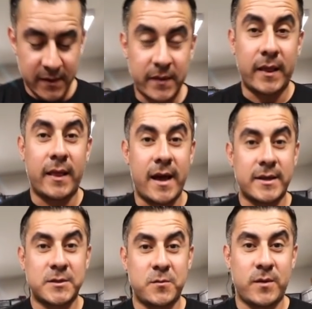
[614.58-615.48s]
The
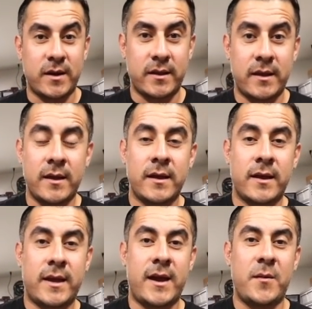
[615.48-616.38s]
last one.
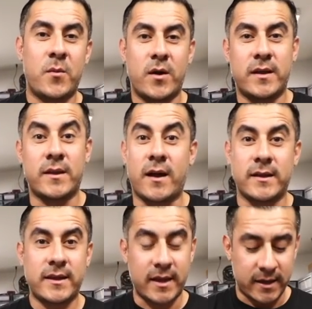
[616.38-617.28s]
Camera
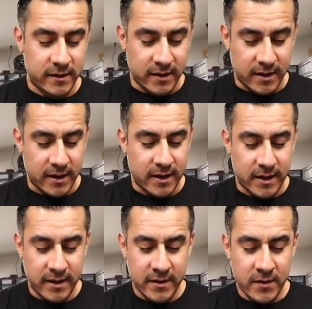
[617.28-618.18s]
non-kid.
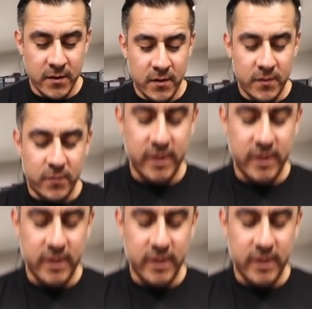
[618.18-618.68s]
Uh, what